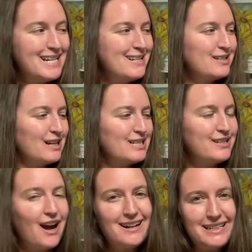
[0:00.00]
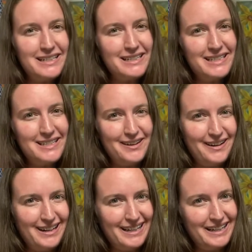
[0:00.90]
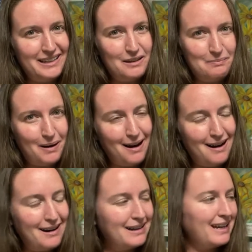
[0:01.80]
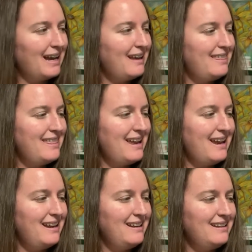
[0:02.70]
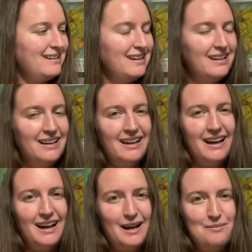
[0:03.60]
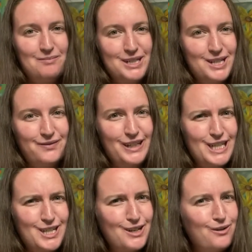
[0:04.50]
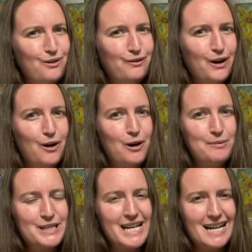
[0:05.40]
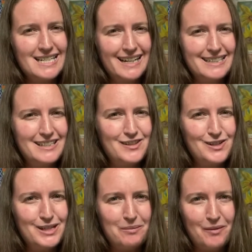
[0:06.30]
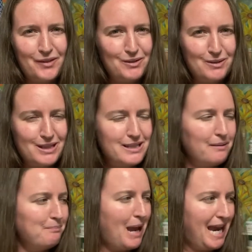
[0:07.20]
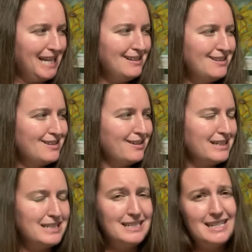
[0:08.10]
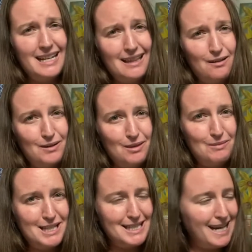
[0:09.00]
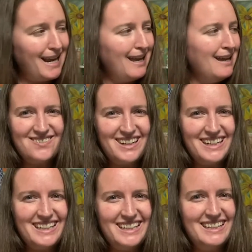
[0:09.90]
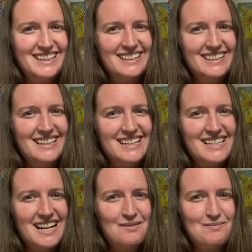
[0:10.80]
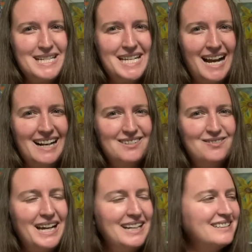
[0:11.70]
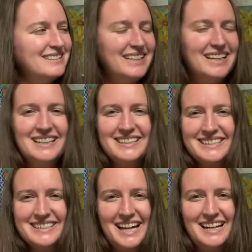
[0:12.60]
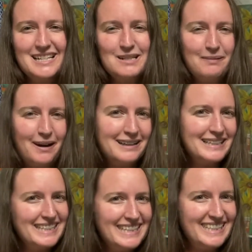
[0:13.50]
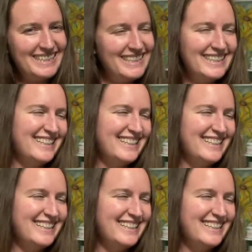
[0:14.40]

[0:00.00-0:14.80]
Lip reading: So I started it earlier in the park and then just finished it off at home because I actually had to do some of it with some paint, so I didn't take that with me today. There's like metallic paint on here, so it's kind of sparkly.